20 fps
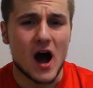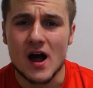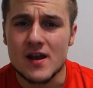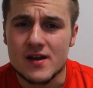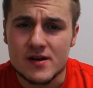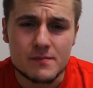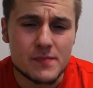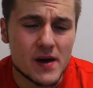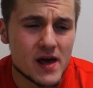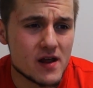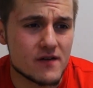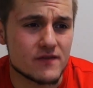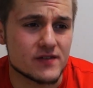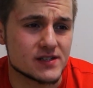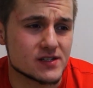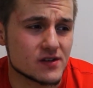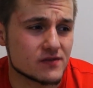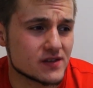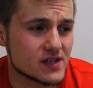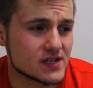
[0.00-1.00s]
other
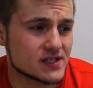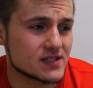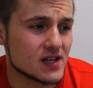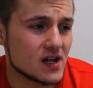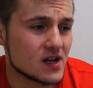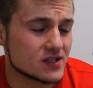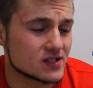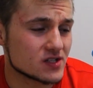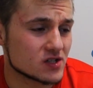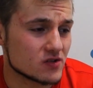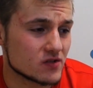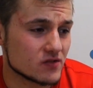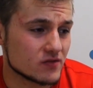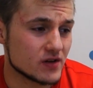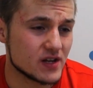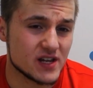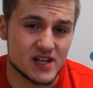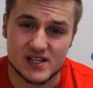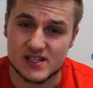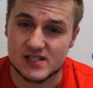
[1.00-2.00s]
benefits of
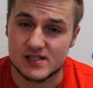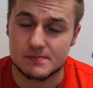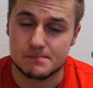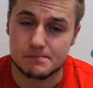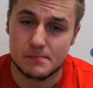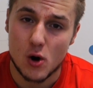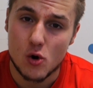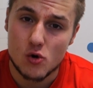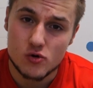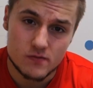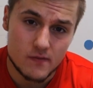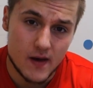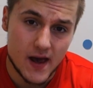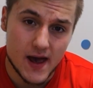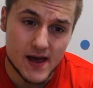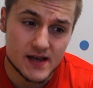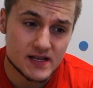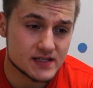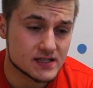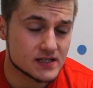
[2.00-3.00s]
testosterone is bone
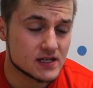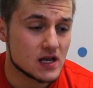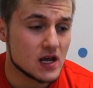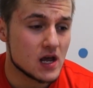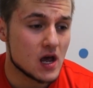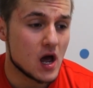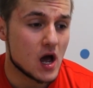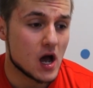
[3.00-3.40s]
mass,